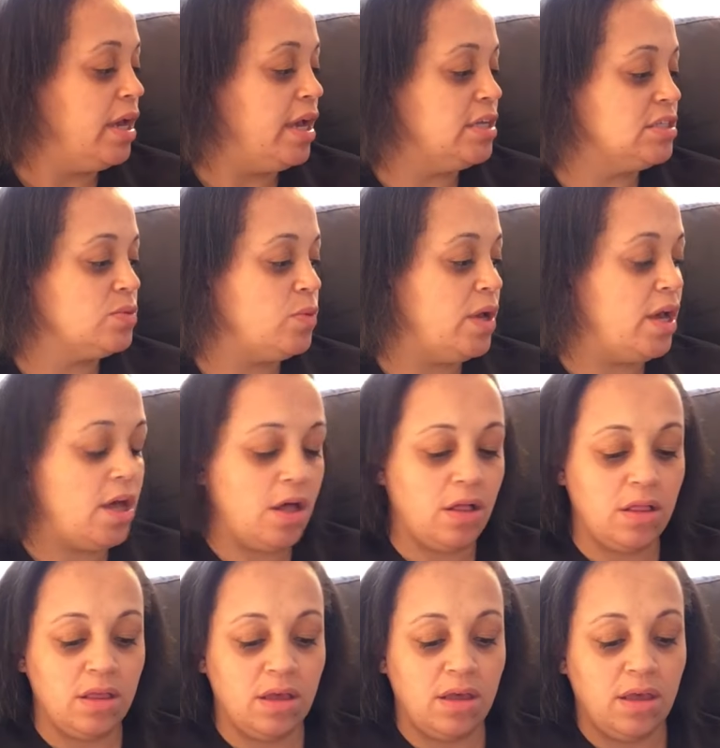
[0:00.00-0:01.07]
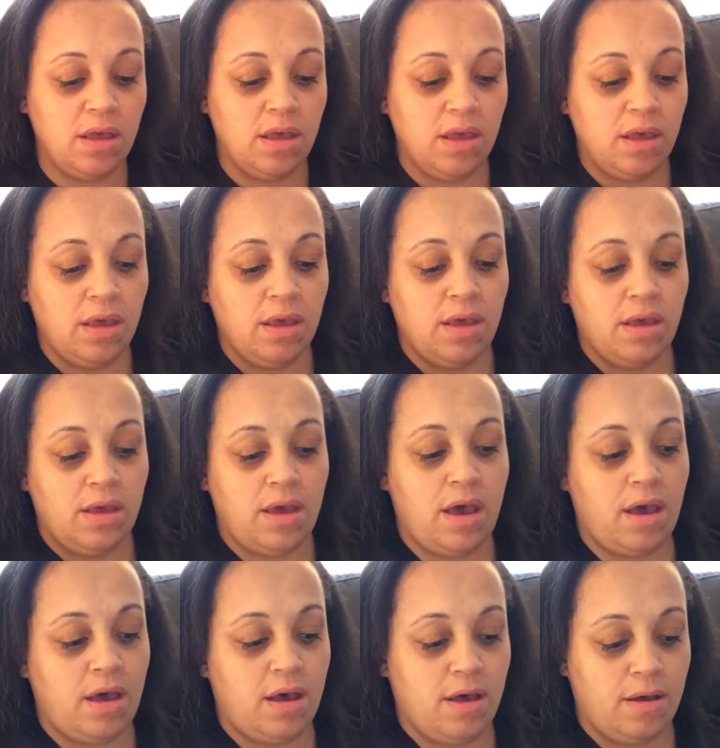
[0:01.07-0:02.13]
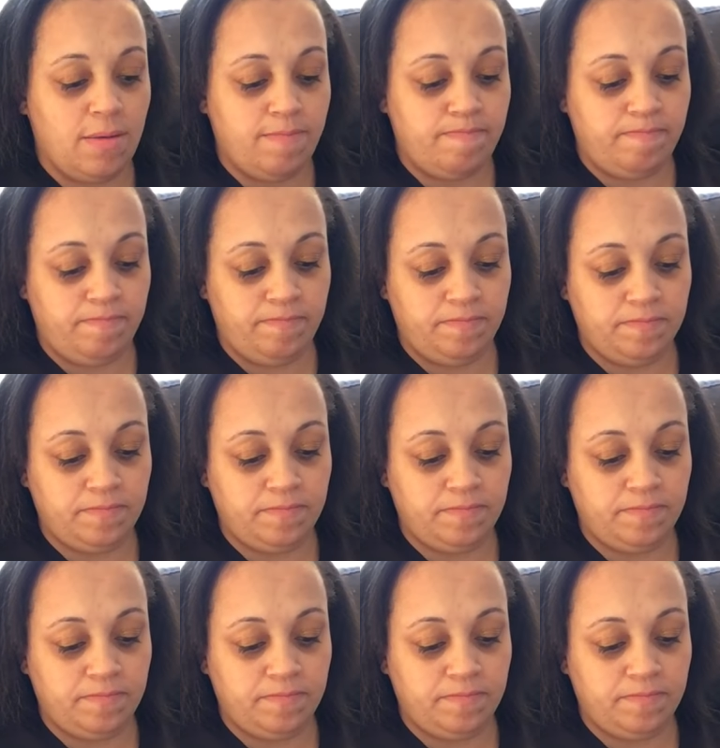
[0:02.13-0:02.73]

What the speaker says: as well. I